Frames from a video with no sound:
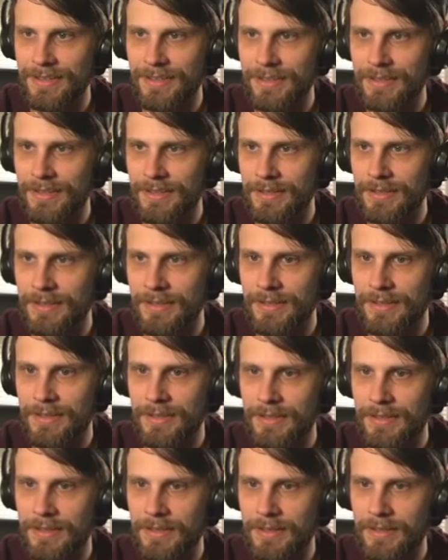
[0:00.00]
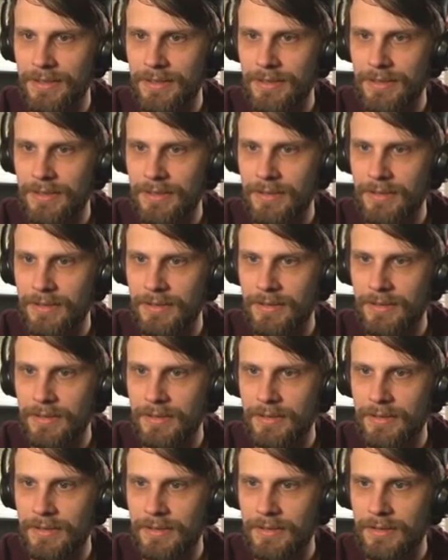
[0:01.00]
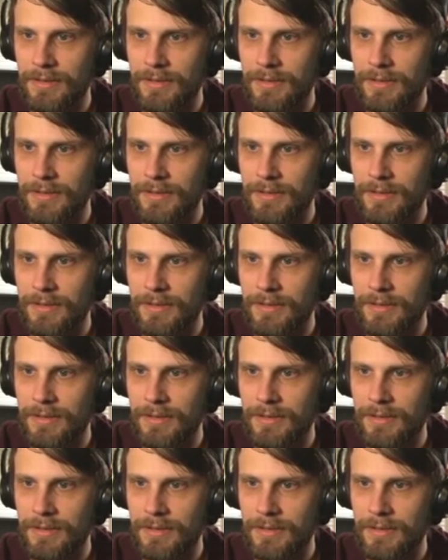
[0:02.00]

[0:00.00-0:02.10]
Nobody speaks.